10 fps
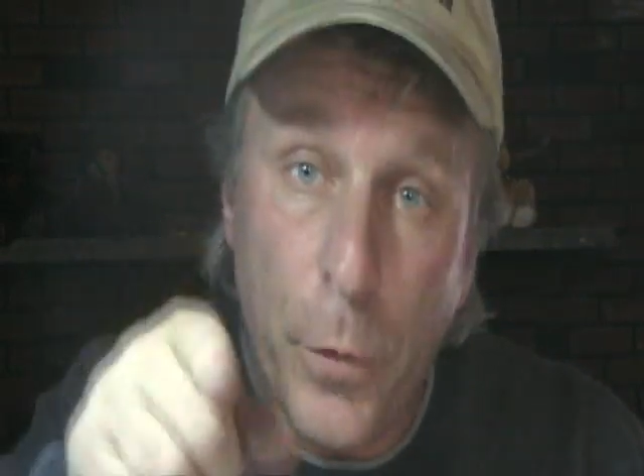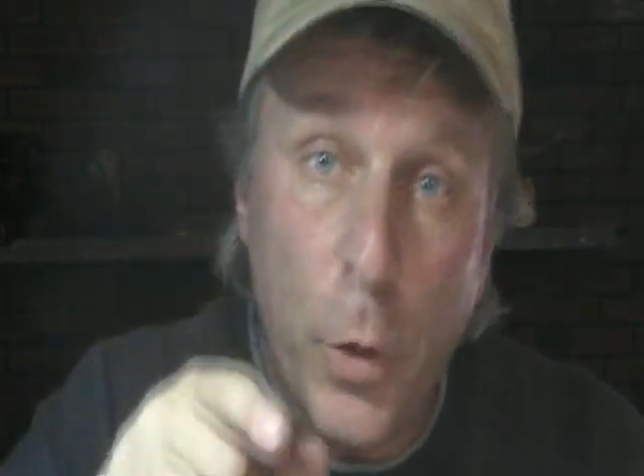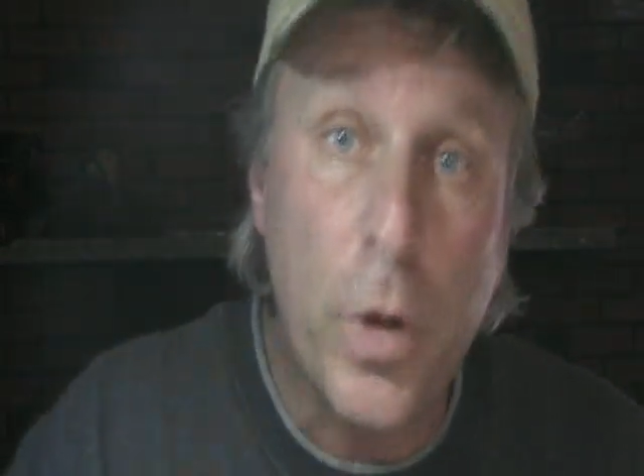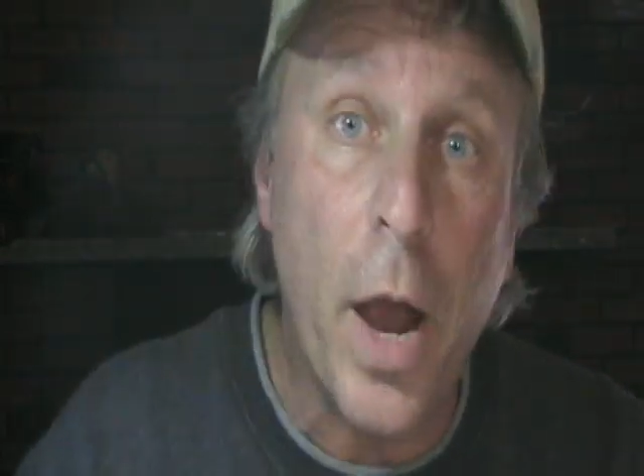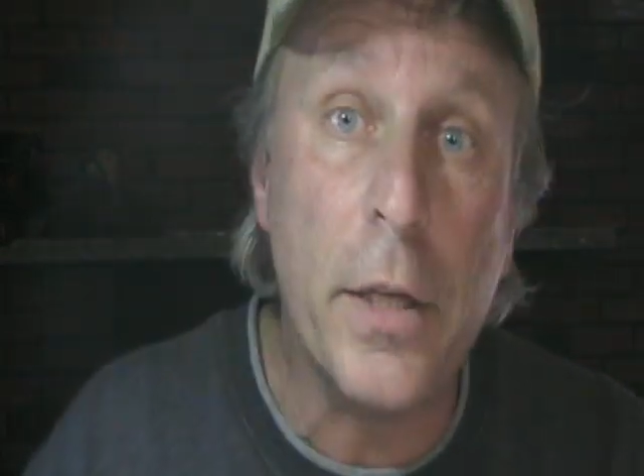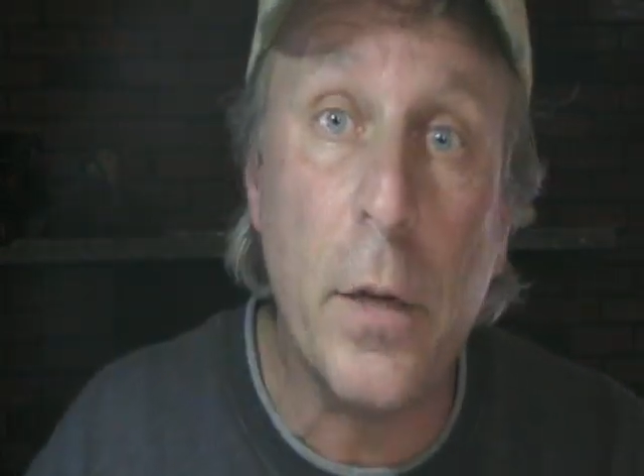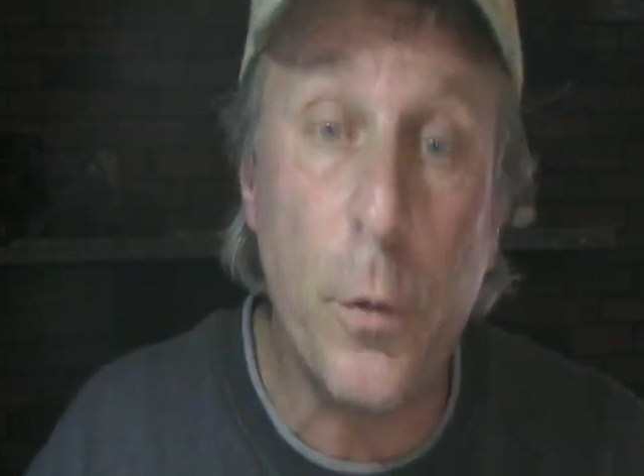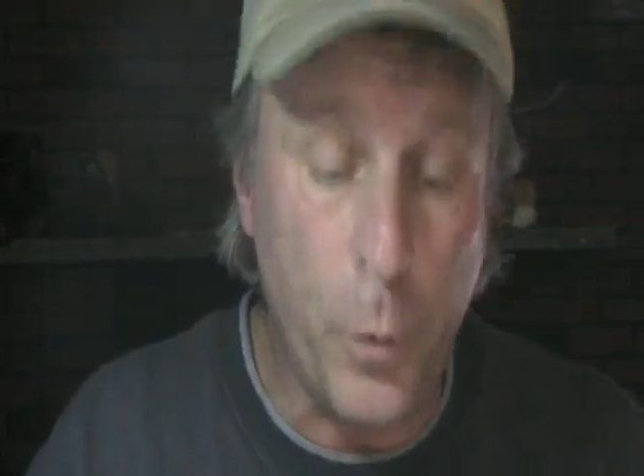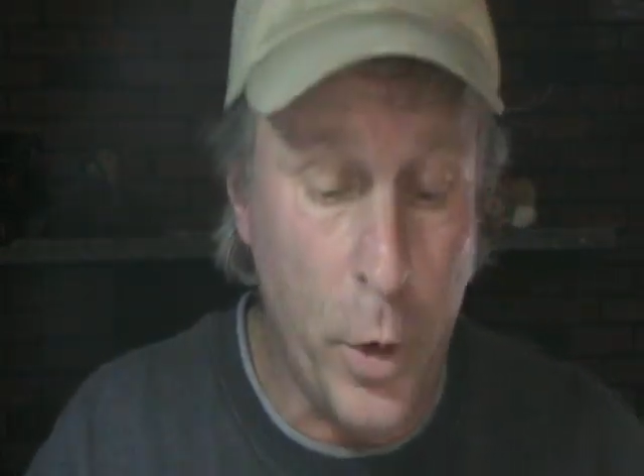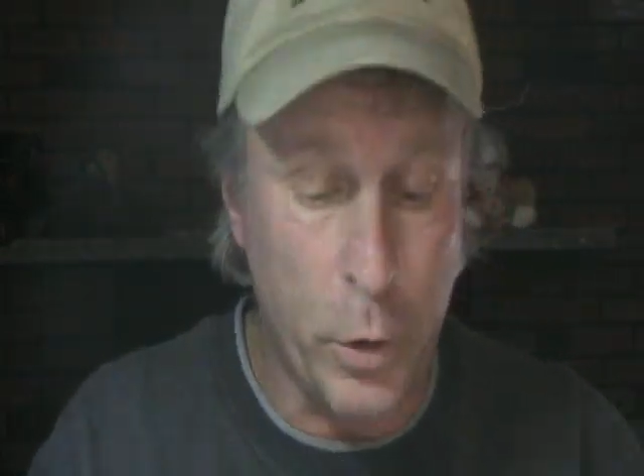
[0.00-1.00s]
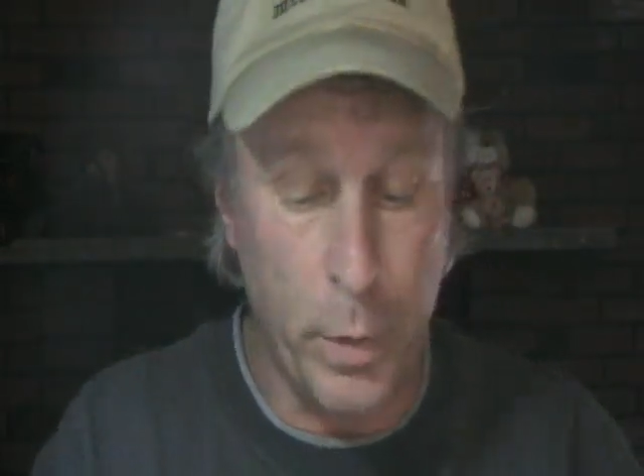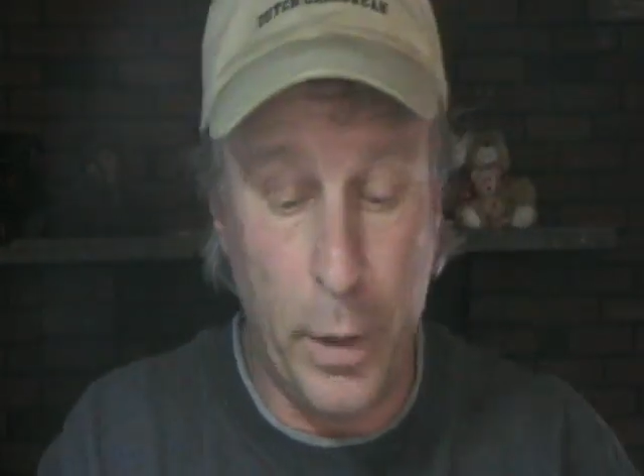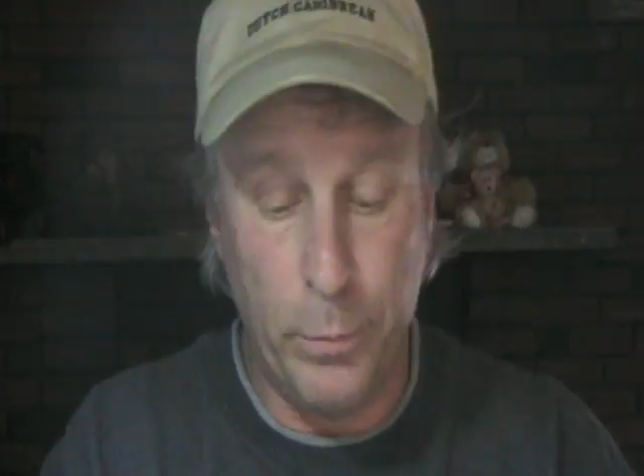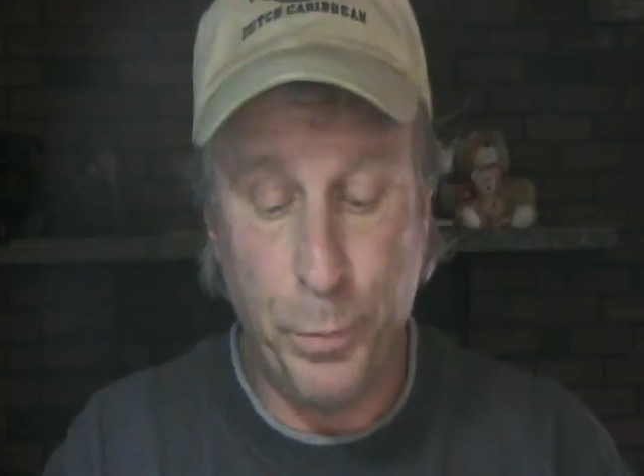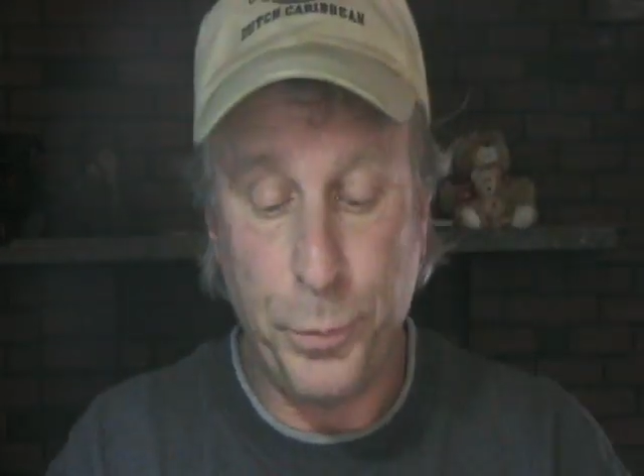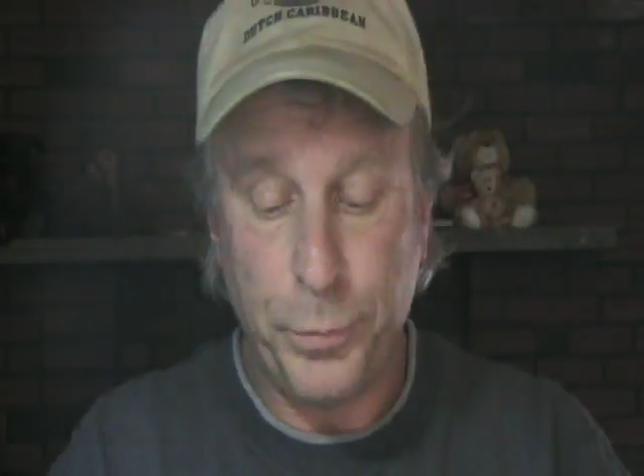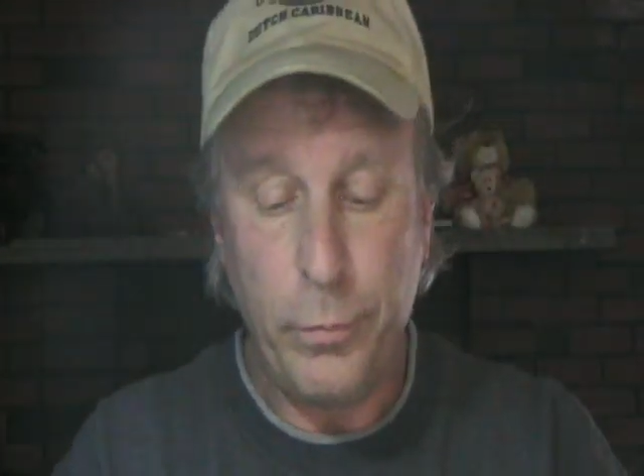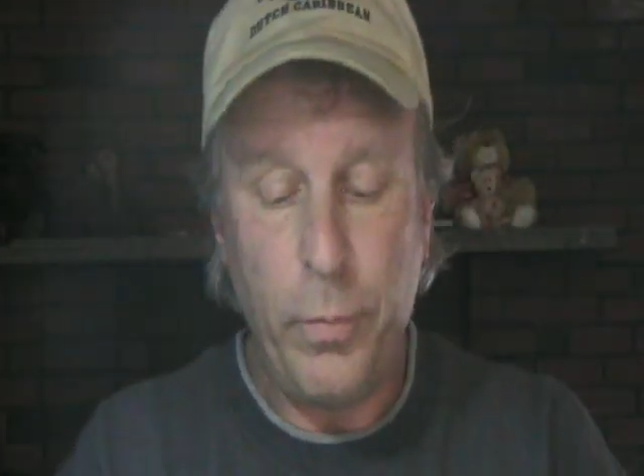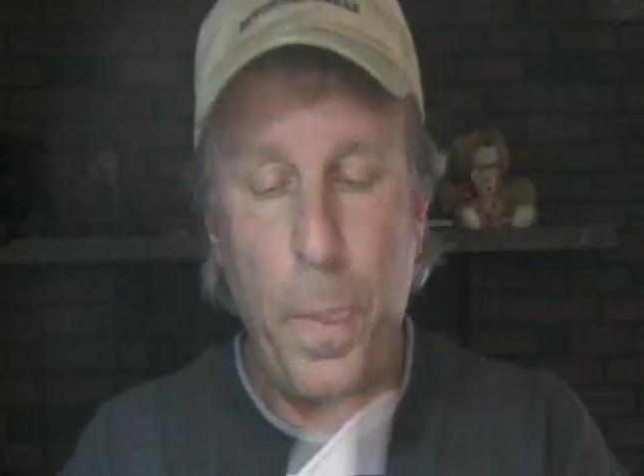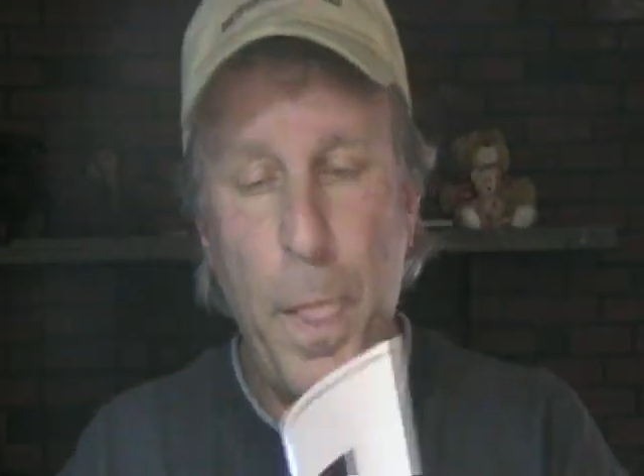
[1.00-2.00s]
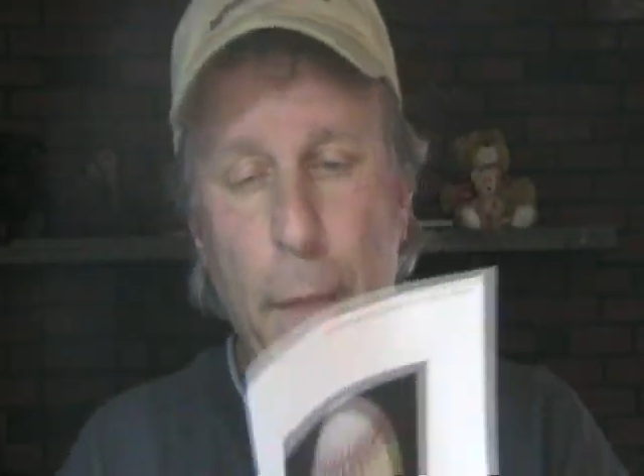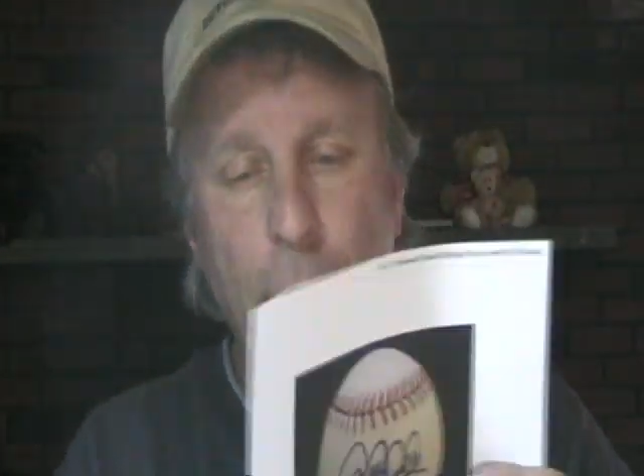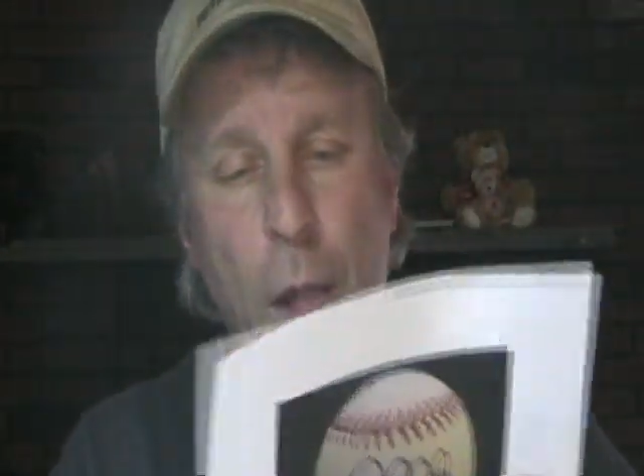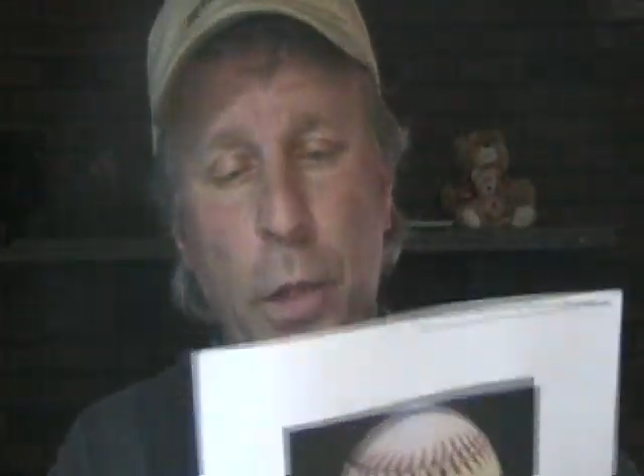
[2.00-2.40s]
you got yourself a forgery. Now